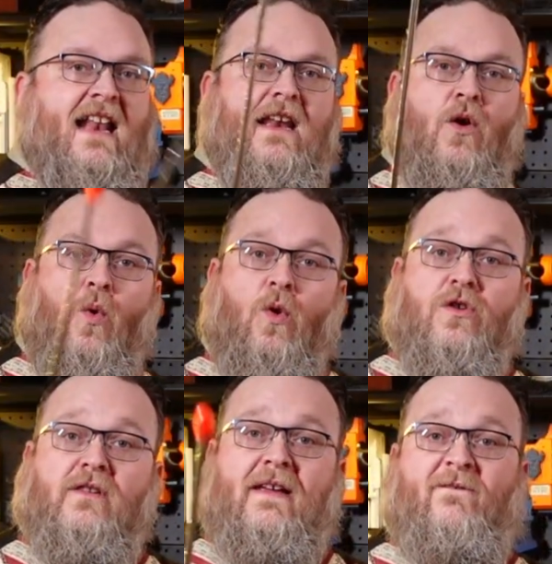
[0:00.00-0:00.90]
in an
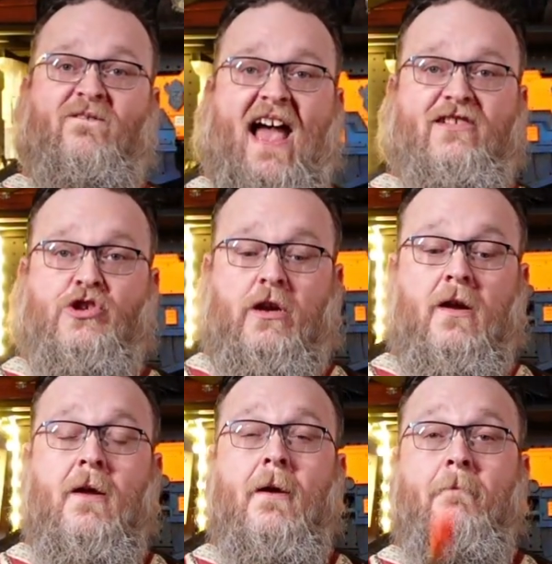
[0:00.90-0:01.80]
orderly fashion,
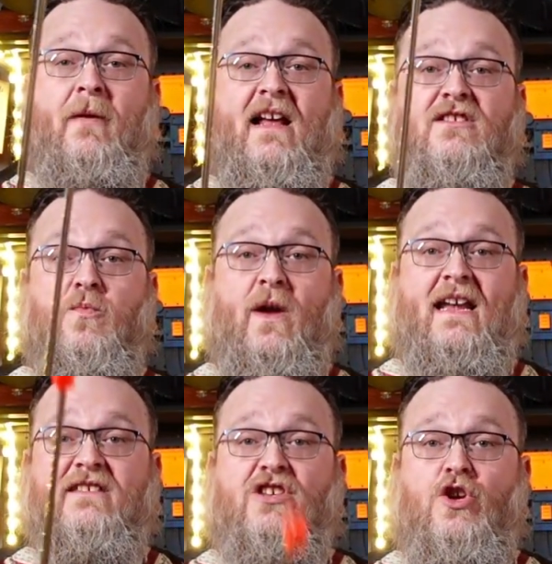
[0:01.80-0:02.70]
because
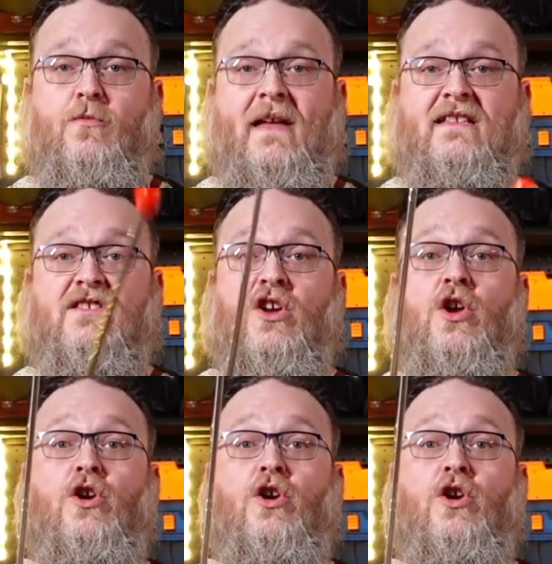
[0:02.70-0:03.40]
we as humans